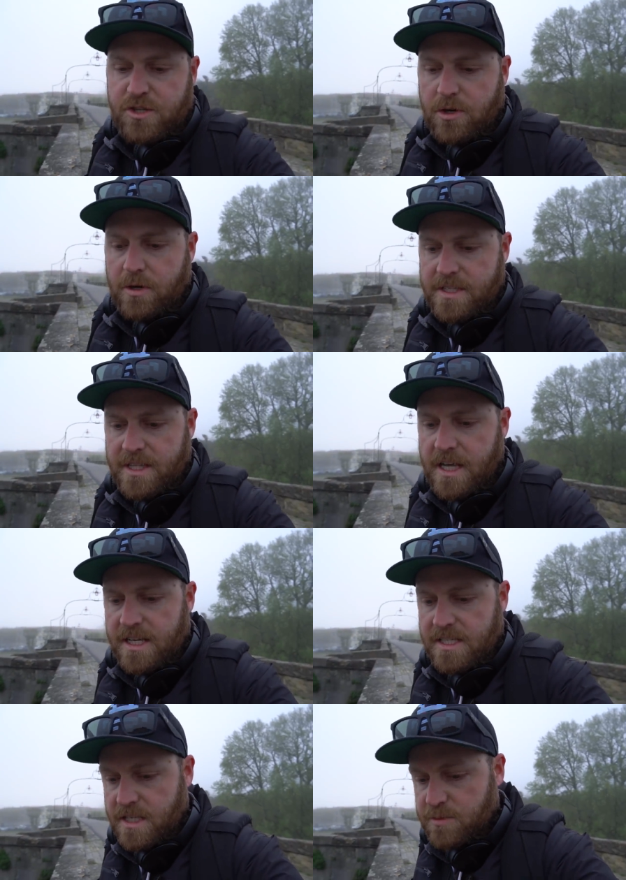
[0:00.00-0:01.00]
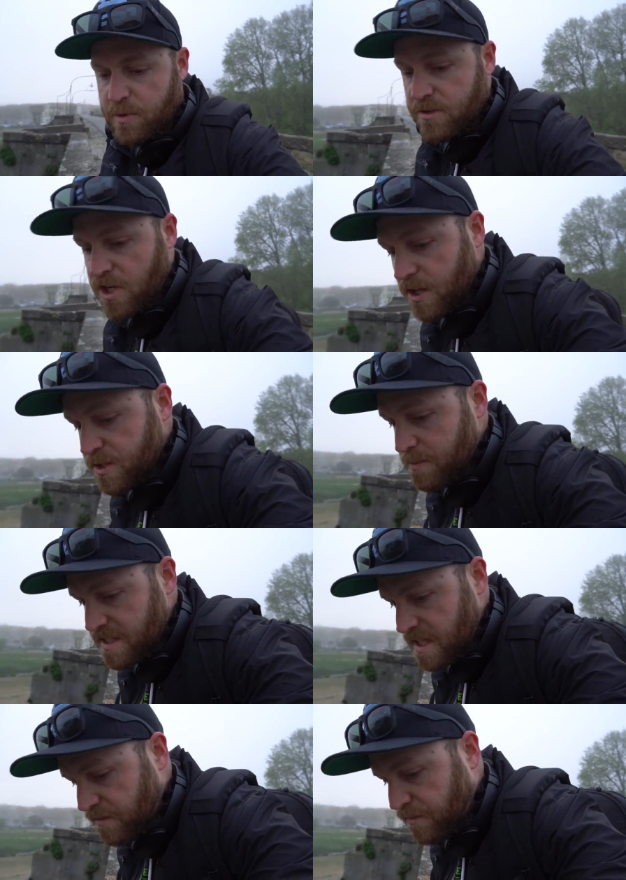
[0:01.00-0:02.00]
the drone is lost at this point, which also
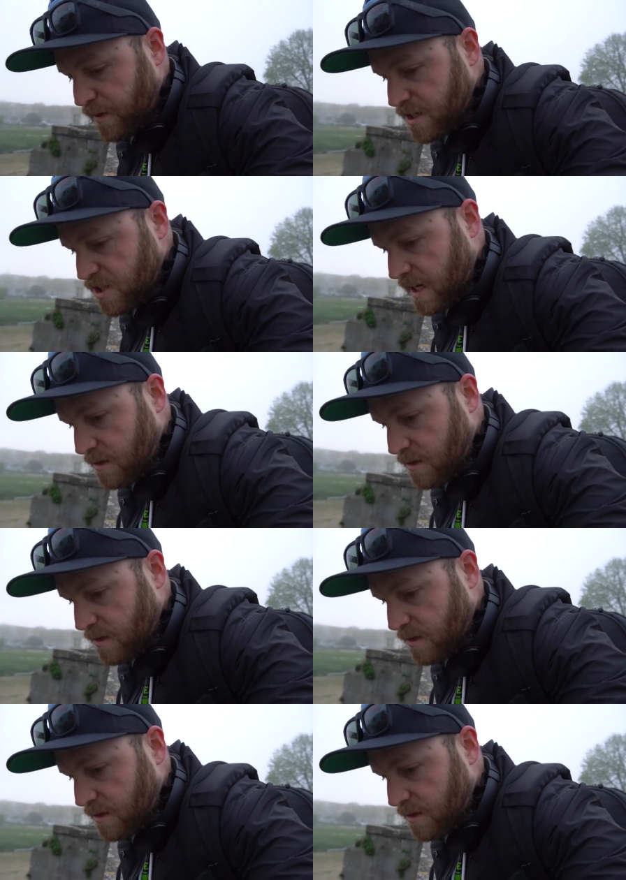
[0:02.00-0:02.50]
means that the footage that